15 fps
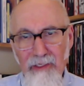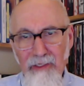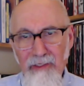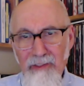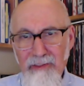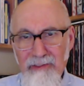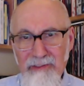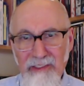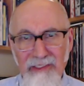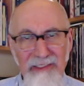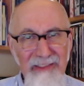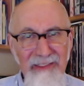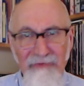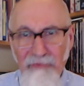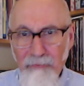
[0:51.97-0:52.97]
he said he'd
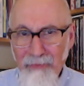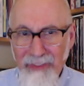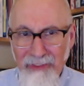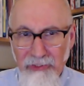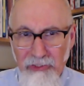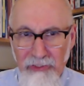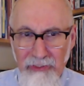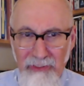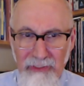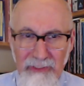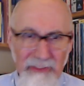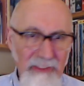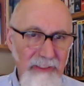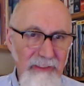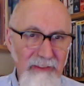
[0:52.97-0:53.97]
never met a genius
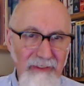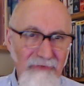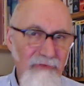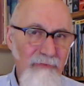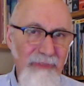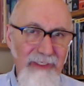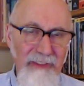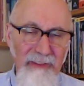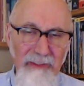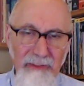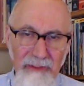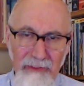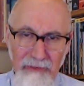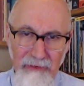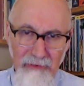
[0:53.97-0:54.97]
and he never met an
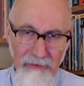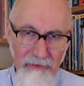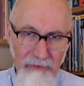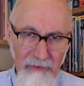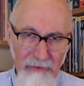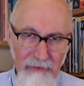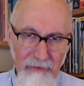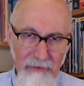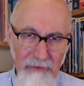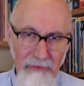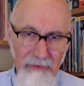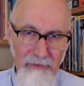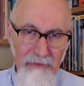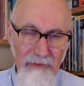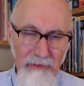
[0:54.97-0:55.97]
idiot
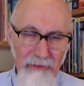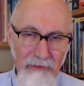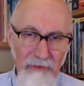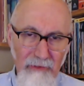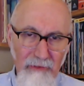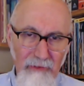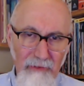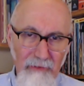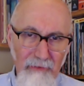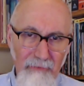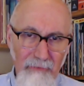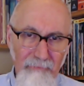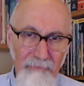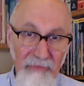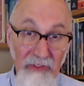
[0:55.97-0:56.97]
right
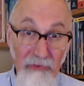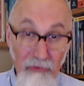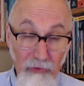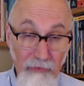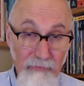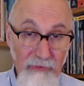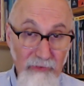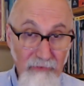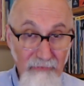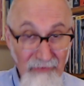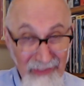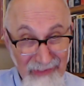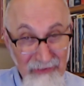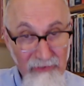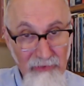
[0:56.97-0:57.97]
in terms of
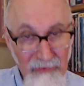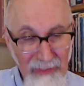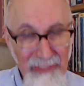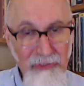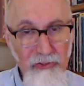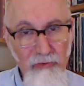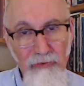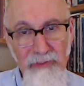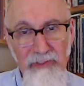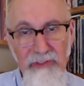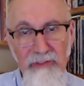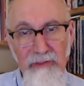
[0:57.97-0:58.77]
intellectually